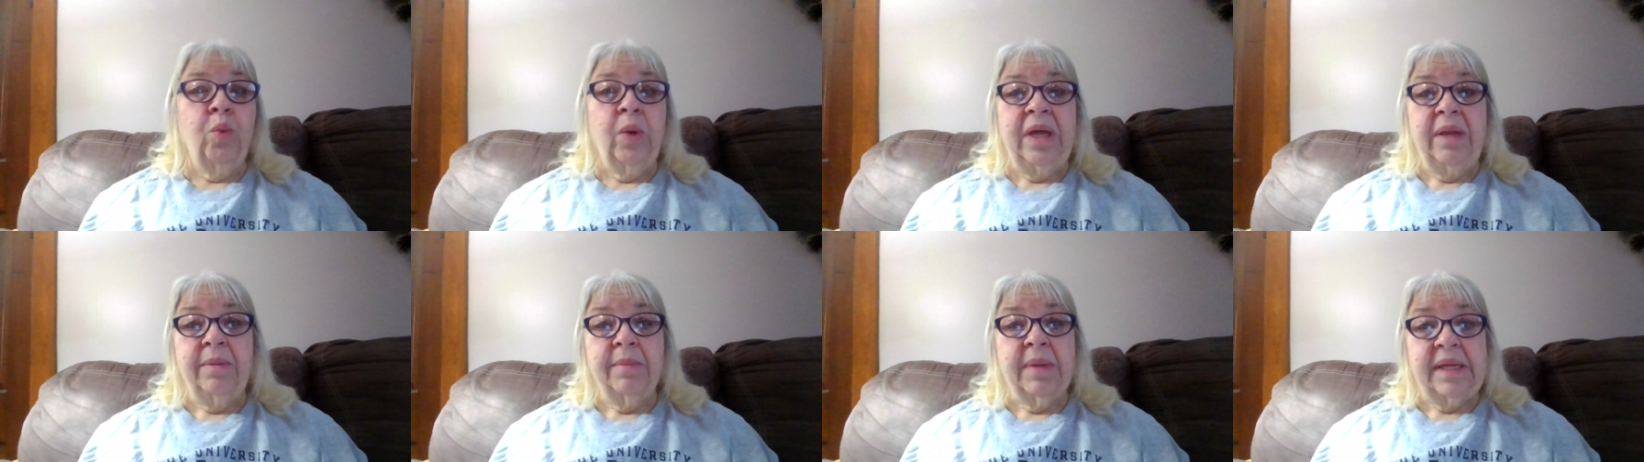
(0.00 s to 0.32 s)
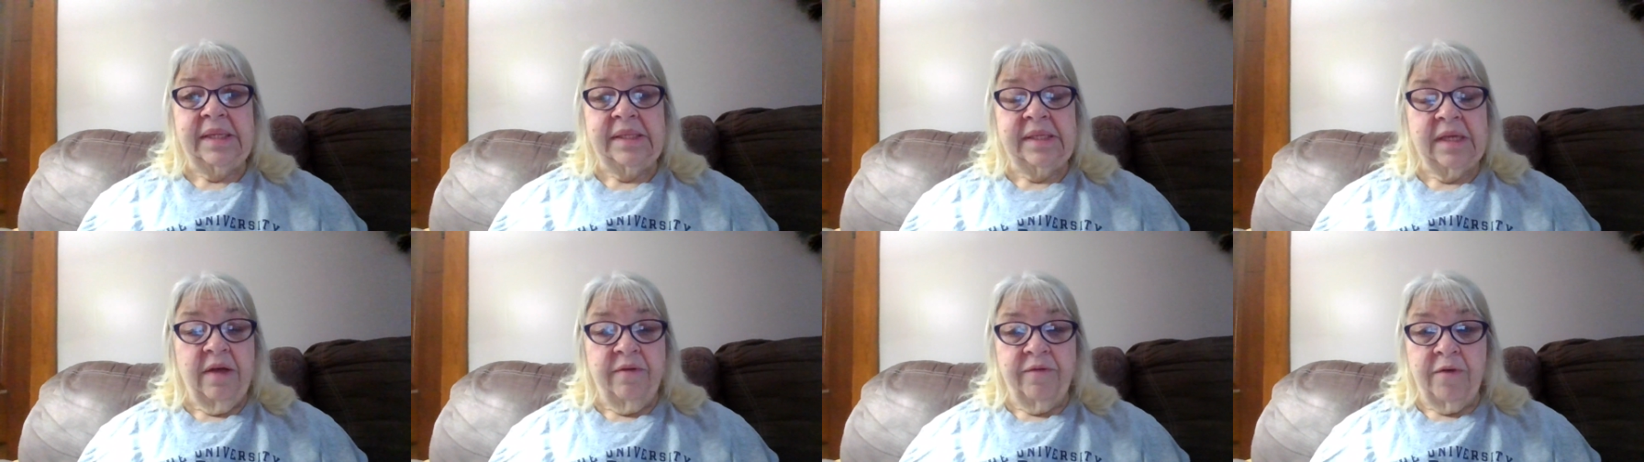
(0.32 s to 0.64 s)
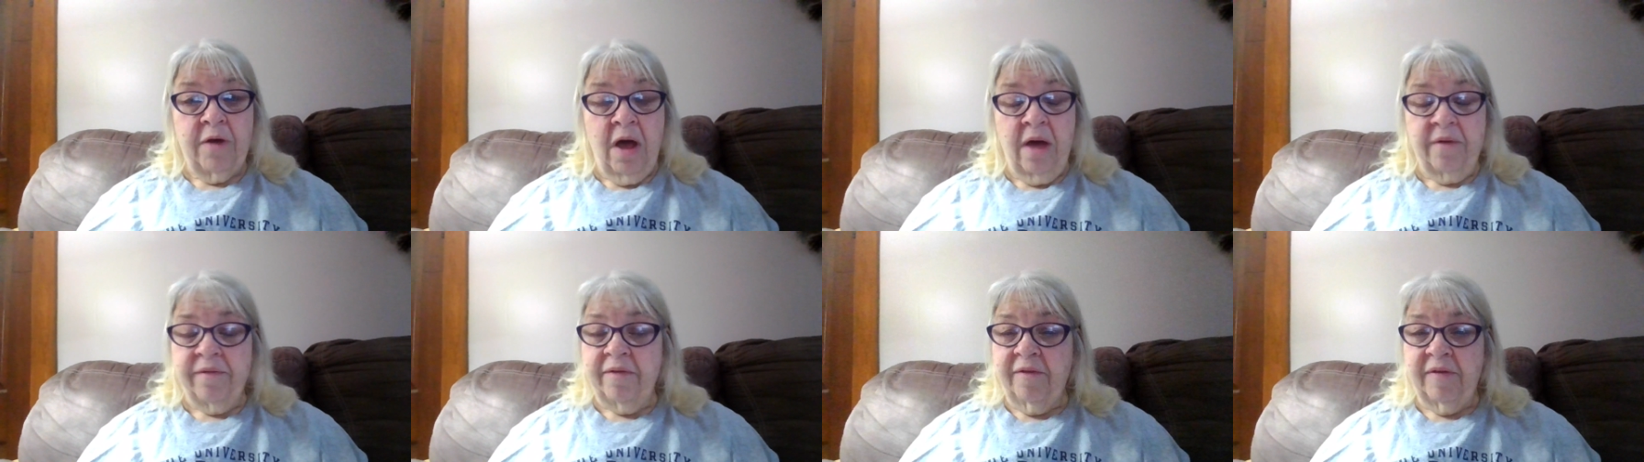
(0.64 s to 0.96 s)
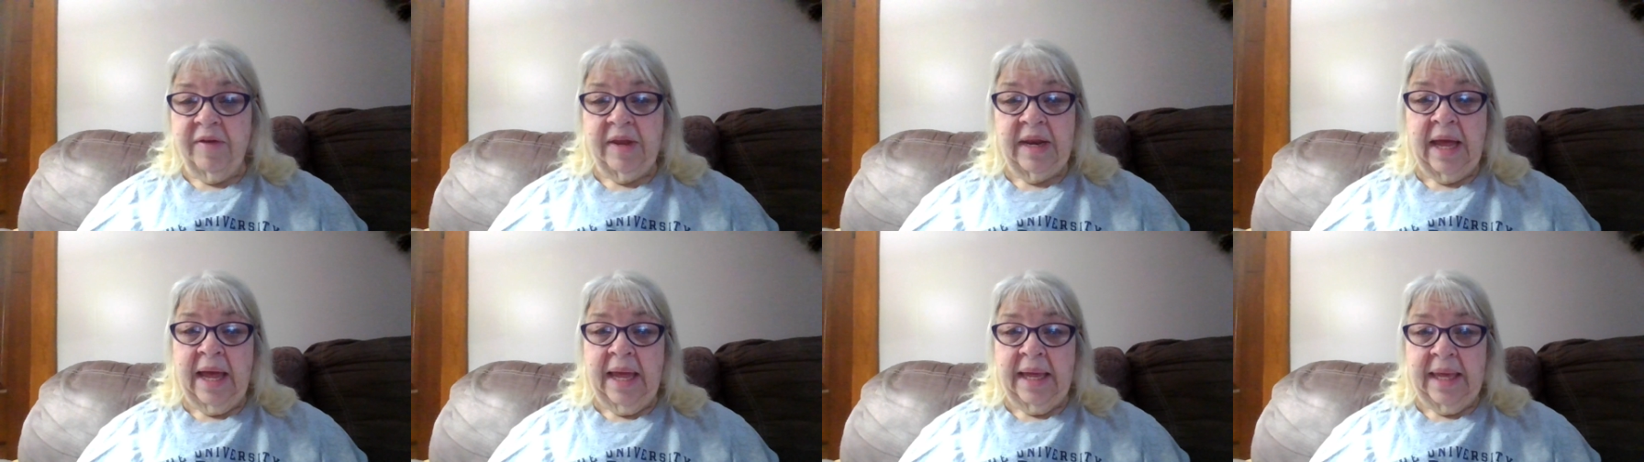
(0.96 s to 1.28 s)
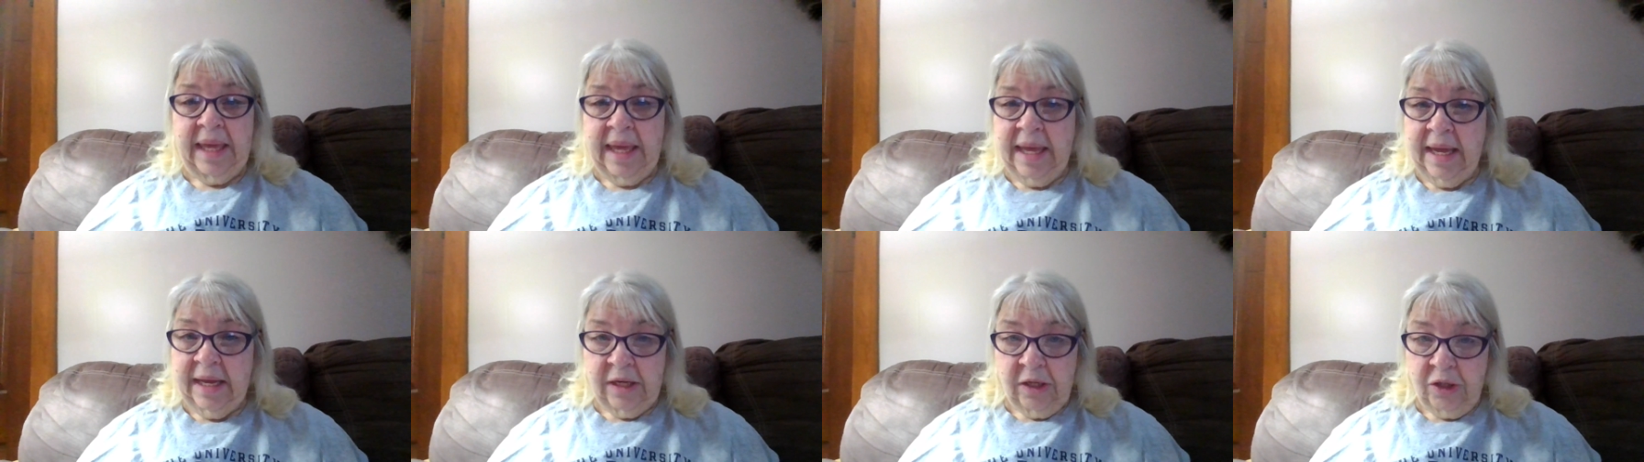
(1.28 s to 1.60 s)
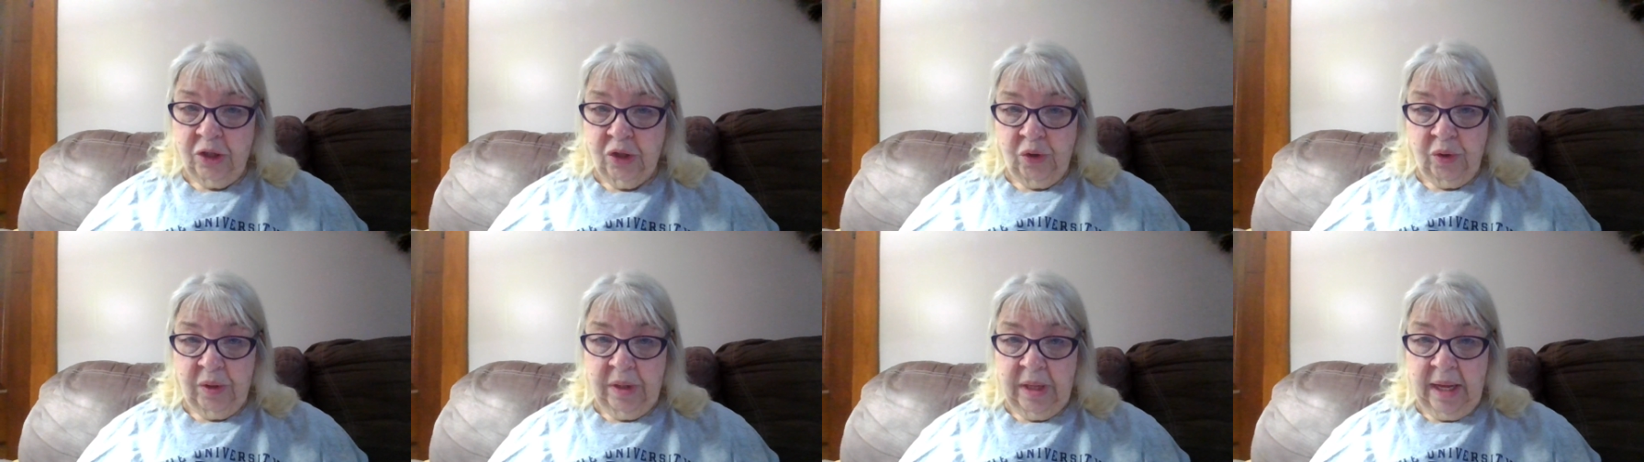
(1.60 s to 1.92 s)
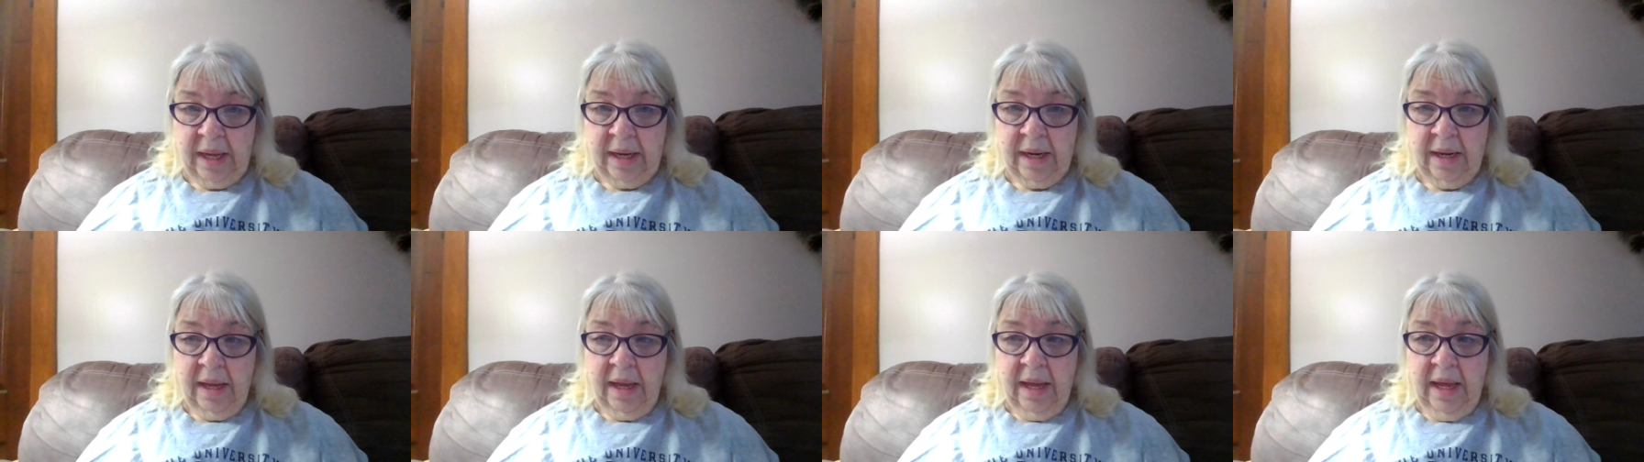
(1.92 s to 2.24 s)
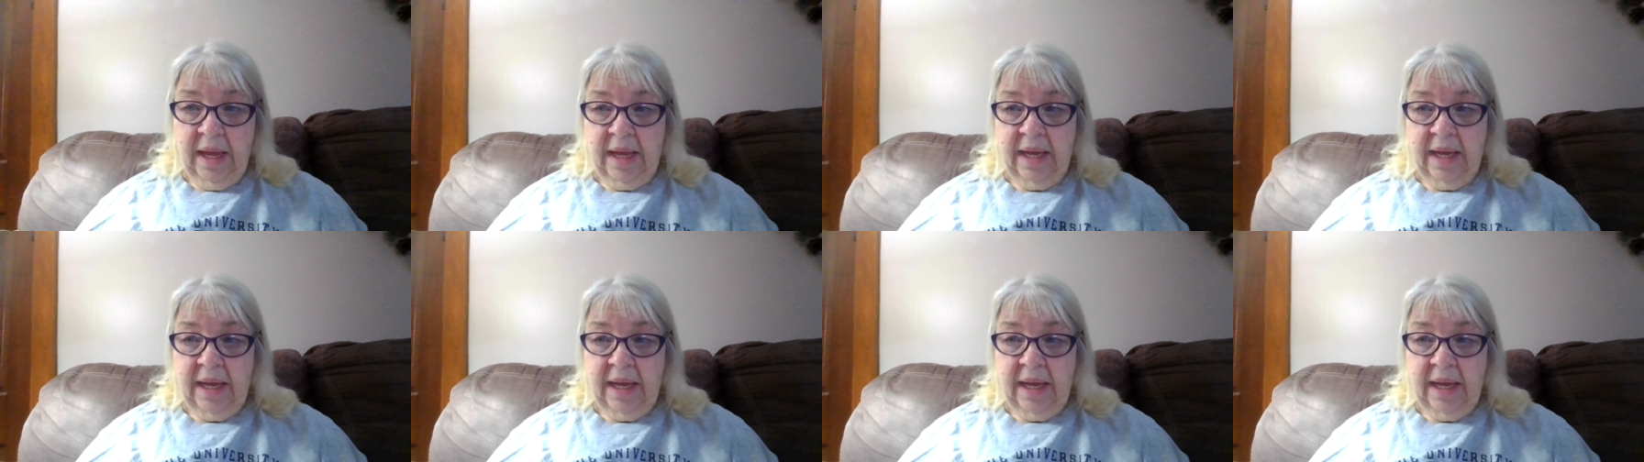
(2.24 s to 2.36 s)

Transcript: wean myself off of it. I can't do that.